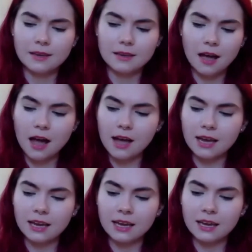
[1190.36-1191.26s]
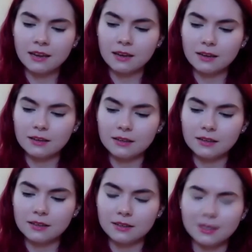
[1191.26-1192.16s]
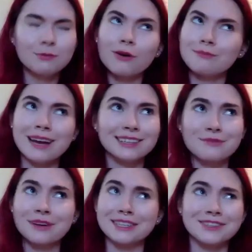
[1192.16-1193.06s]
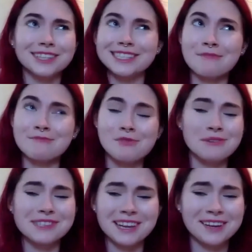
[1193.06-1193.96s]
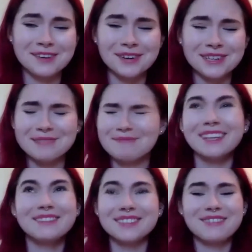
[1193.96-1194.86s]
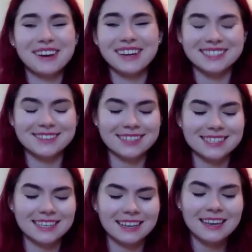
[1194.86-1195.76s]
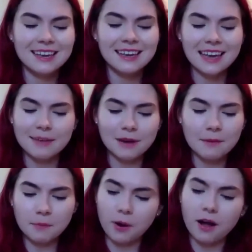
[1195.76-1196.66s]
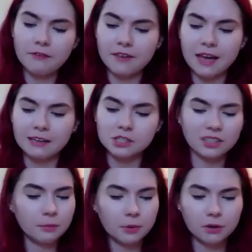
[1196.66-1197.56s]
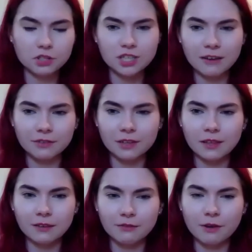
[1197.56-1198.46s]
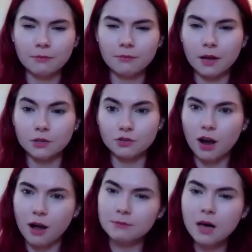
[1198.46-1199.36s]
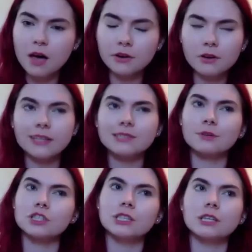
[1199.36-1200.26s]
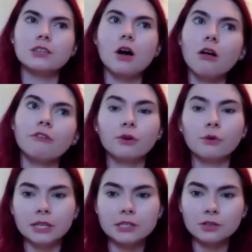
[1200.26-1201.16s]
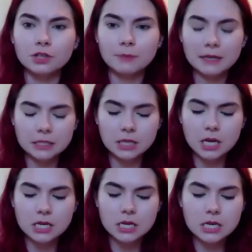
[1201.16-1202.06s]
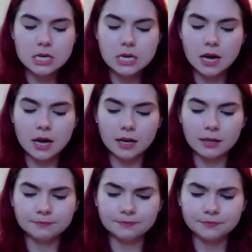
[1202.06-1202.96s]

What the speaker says: I keep going back to when I took this abnormal psych course, but it was very interesting. And my prof actually approached everything from a trauma model. That's what she does all of her research based on. And